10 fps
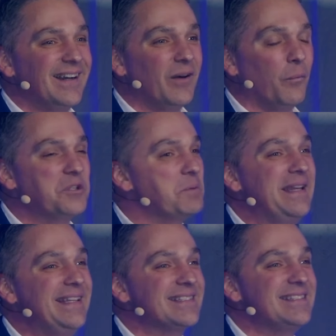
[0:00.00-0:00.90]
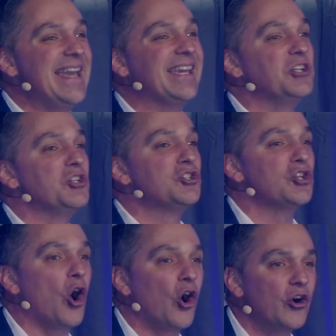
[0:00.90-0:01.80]
which means they can
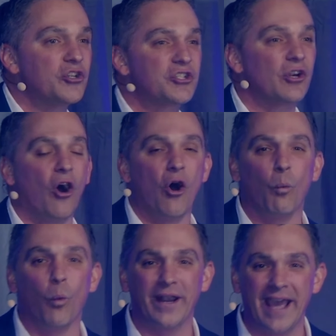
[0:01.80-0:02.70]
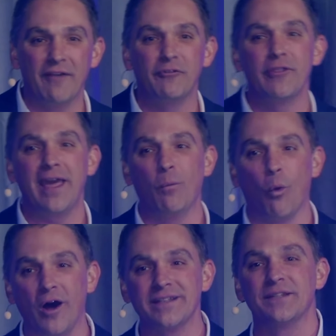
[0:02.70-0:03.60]
charge whatever they
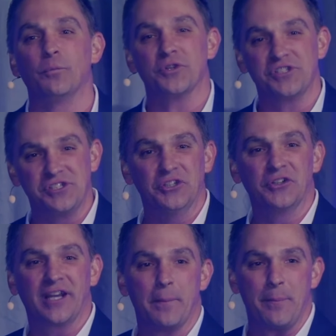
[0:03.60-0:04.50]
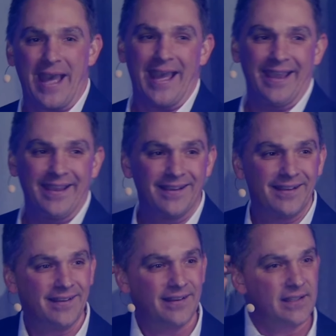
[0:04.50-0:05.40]
want and we're still going to pay.
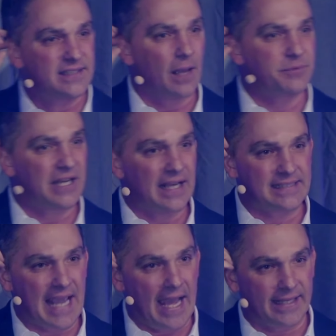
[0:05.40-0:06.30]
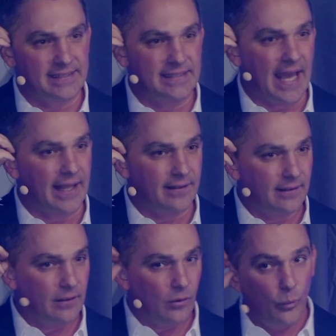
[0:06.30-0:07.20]
Subsidized C A C is dead.
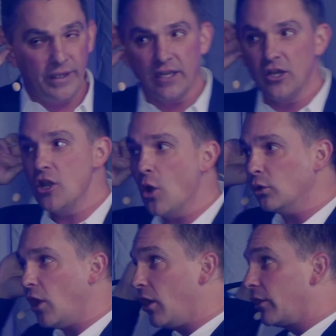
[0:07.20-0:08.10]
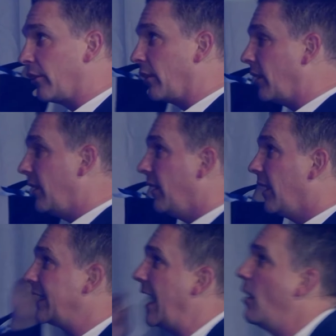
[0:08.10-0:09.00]
We can no longer
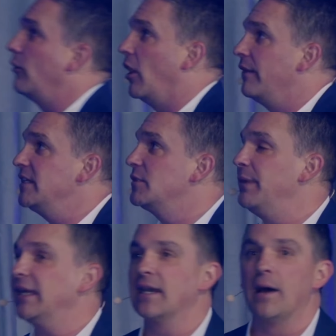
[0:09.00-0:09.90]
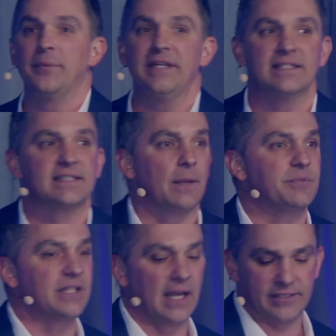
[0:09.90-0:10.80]
count on these big companies
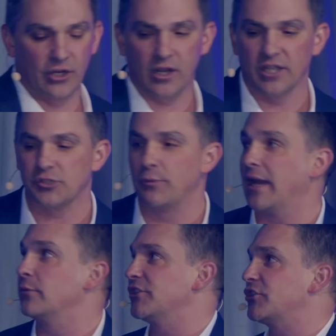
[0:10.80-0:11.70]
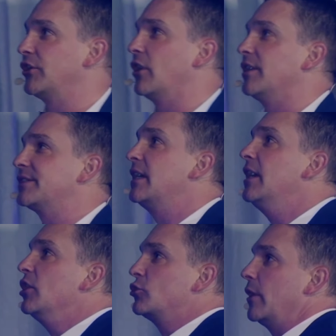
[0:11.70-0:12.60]
subsidizing our customer acquisition costs.
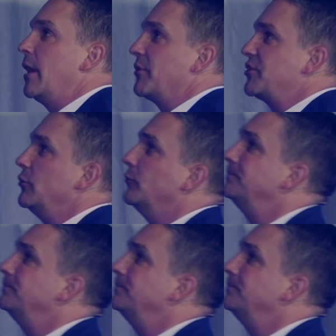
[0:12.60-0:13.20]
Trend number two,